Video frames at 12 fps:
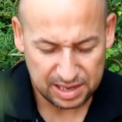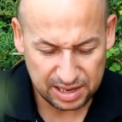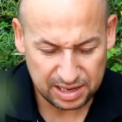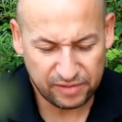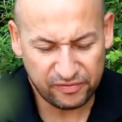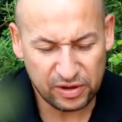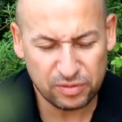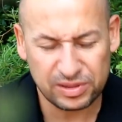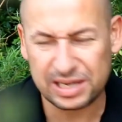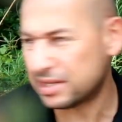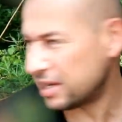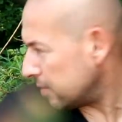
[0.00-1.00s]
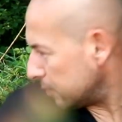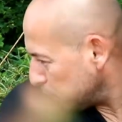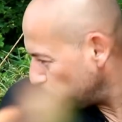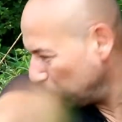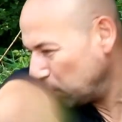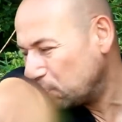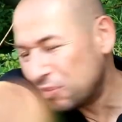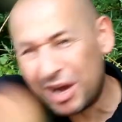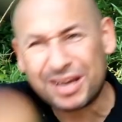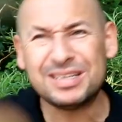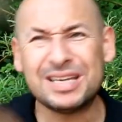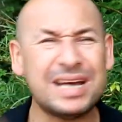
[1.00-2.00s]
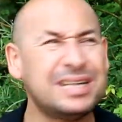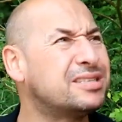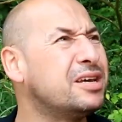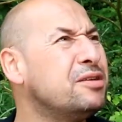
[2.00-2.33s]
And you filled this up. I can taste